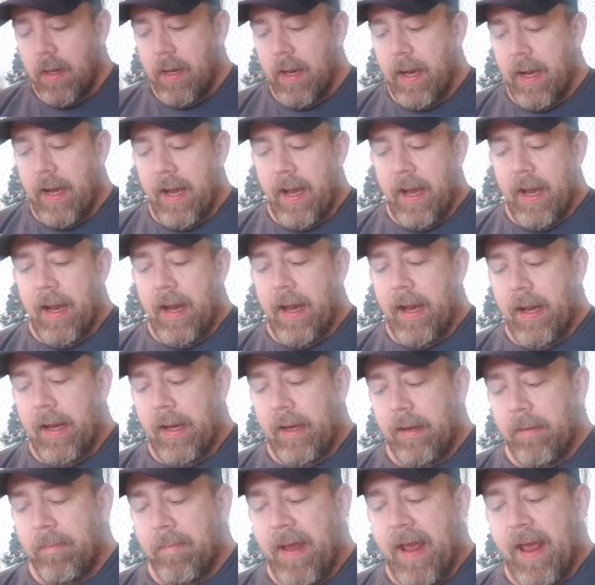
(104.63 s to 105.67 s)

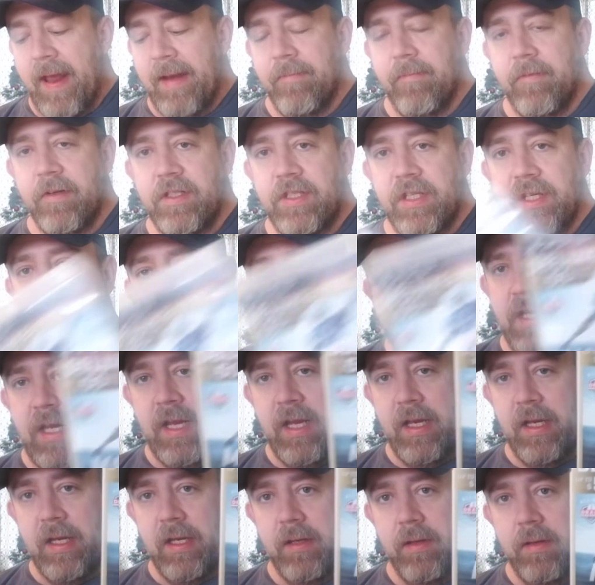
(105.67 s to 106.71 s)
And Madden
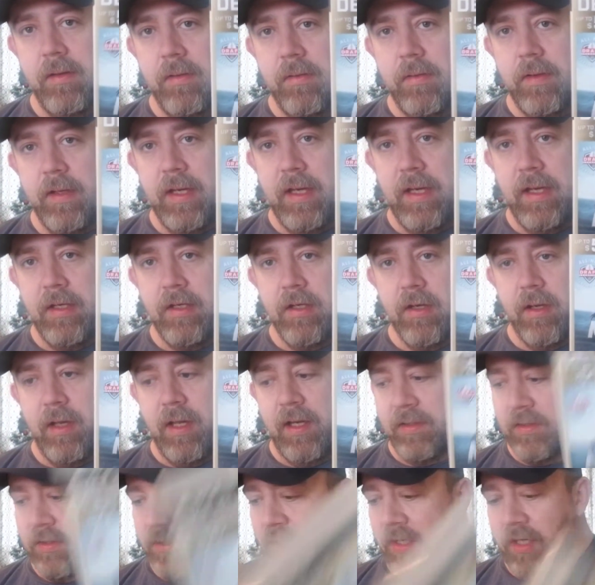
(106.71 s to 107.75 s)
16, the
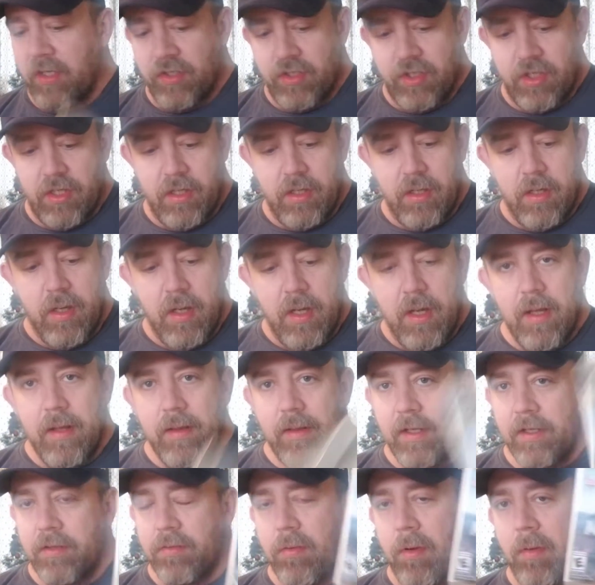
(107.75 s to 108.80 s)
Deluxe Edition.
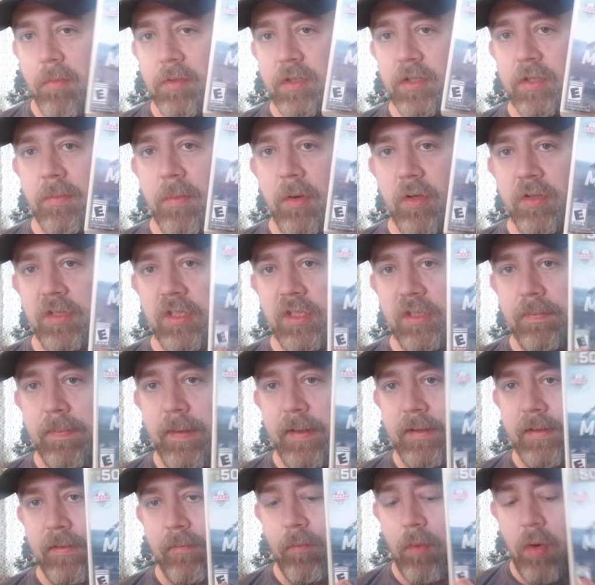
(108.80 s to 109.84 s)
This one was the most
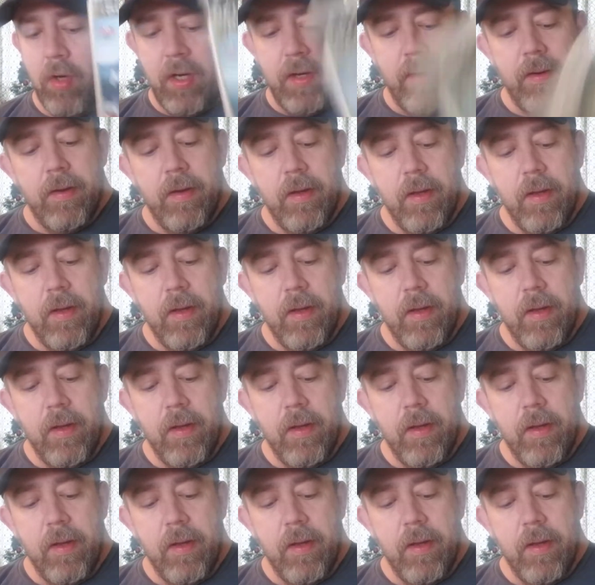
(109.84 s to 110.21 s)
expensive one.